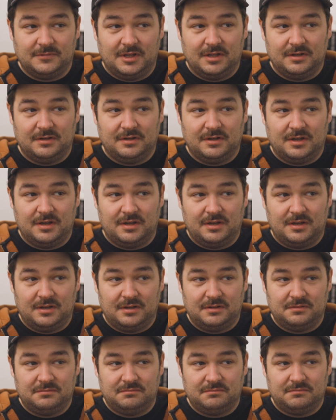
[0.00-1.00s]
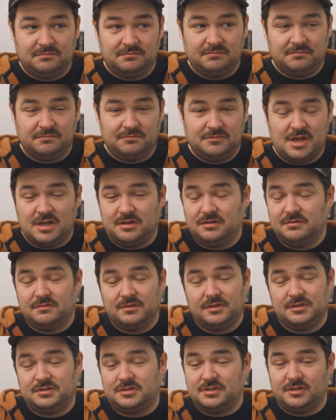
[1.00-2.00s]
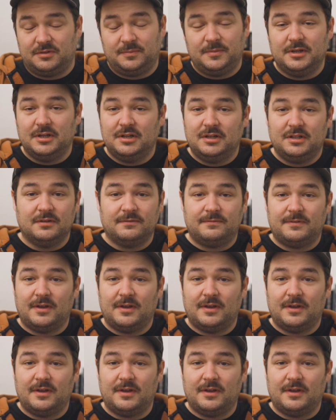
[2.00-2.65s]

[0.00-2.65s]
And yeah, you really should just be eating it